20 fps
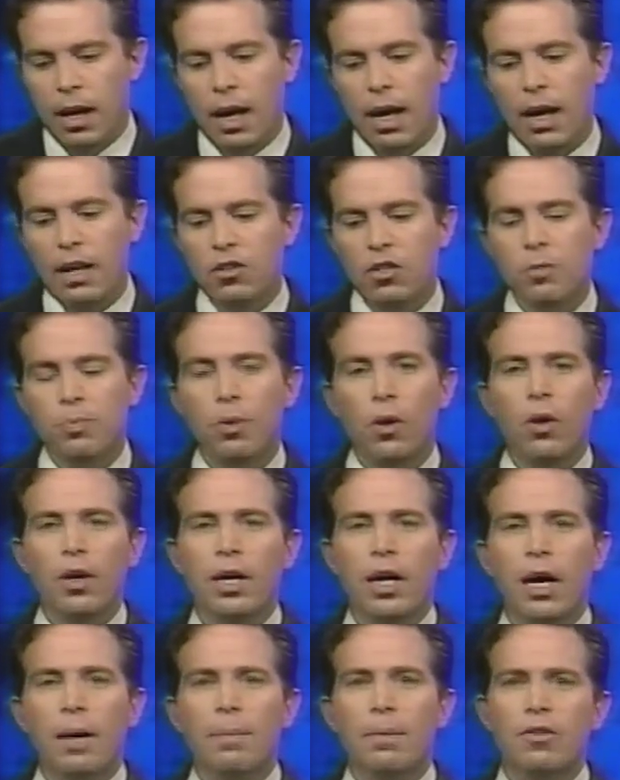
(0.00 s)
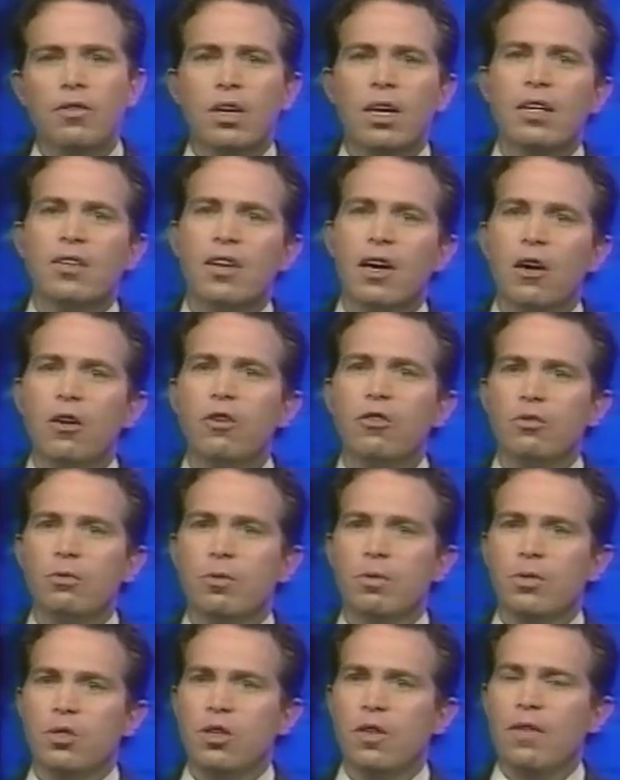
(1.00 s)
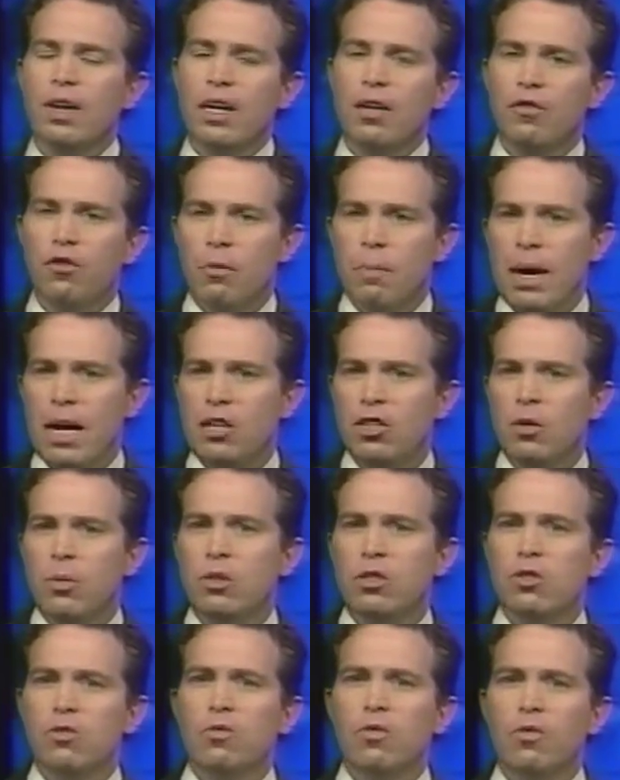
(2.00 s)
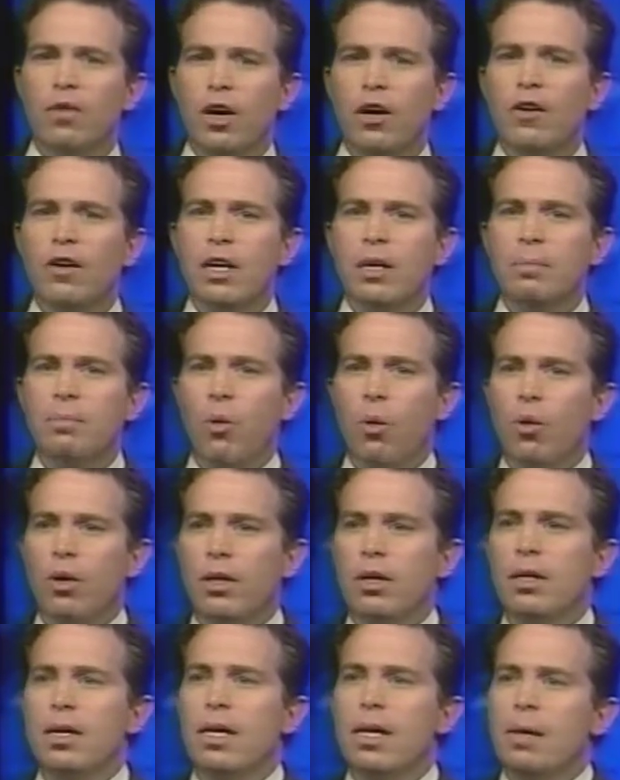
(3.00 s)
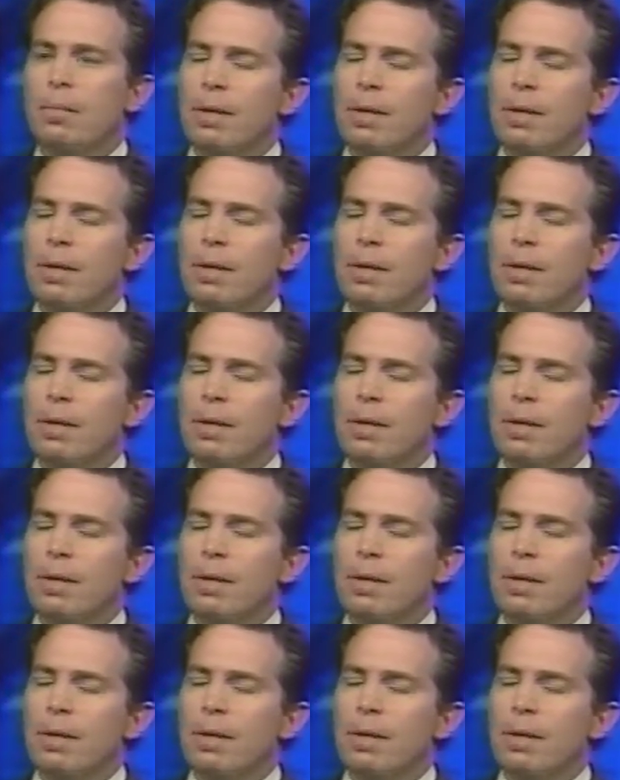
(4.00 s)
And as it's pulling up, it's going to tell you some specific information, which is very important,